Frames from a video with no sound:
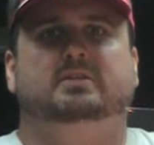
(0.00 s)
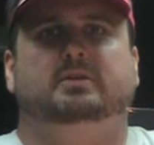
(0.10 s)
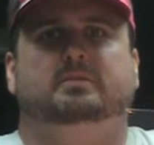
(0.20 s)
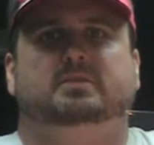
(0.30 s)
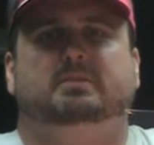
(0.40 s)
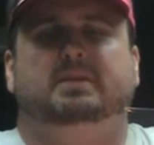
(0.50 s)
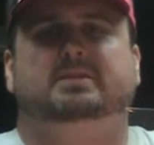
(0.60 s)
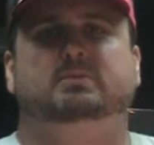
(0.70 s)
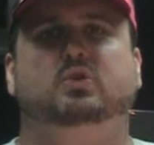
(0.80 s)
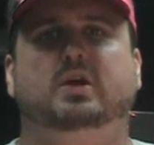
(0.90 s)
so submit
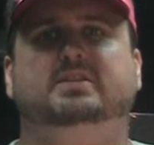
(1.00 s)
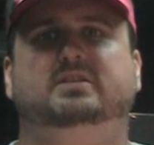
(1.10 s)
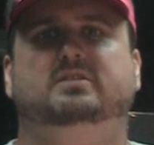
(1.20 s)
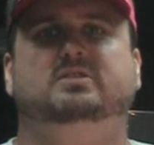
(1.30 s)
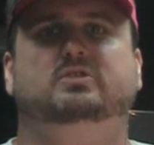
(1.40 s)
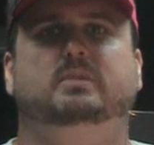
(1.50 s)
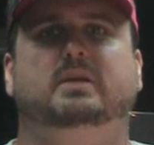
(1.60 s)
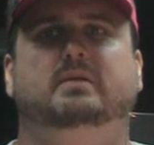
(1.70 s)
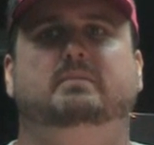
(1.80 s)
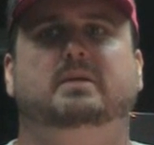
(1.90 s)
some questions to
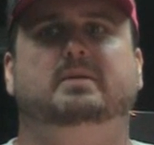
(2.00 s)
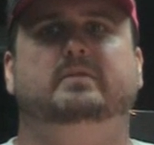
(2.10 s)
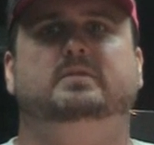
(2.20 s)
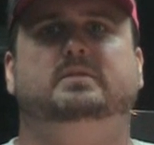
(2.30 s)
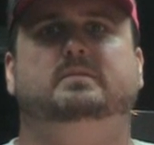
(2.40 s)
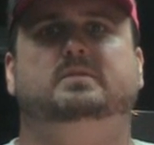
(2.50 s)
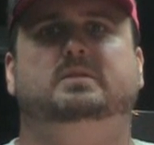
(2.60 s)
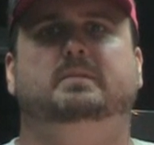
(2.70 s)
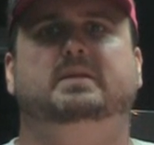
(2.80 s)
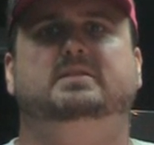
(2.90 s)
me and maybe even some,
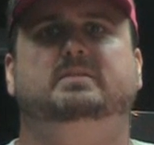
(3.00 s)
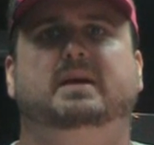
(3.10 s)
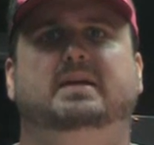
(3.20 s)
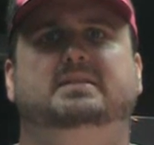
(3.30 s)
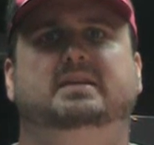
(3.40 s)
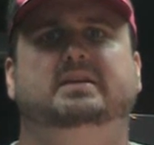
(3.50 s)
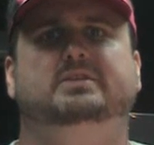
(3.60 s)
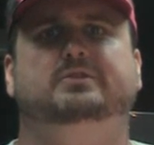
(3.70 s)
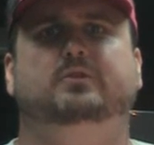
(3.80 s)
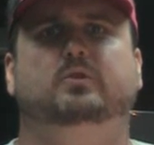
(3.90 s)
submit some
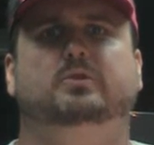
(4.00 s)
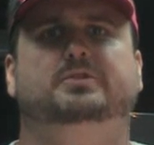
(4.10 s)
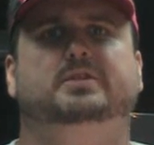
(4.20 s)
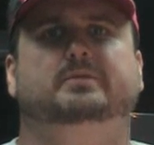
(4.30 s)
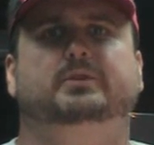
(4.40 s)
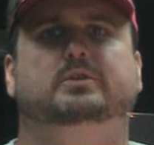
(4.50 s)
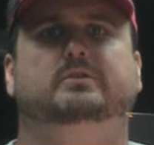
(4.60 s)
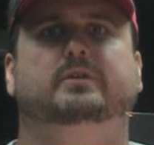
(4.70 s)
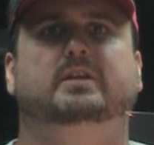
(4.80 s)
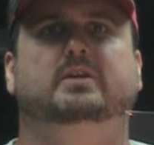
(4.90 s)
ideas for some future
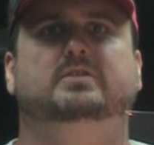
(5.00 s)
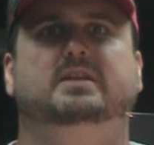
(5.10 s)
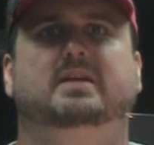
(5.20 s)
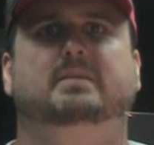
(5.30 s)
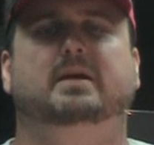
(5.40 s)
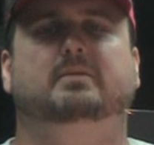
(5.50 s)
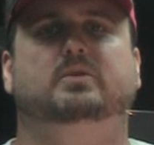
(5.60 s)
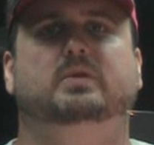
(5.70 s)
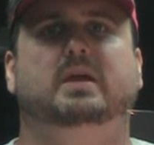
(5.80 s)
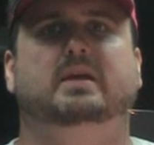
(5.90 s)
videos that I might
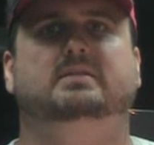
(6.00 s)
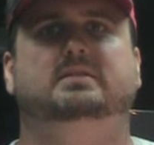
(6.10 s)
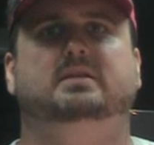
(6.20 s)
create.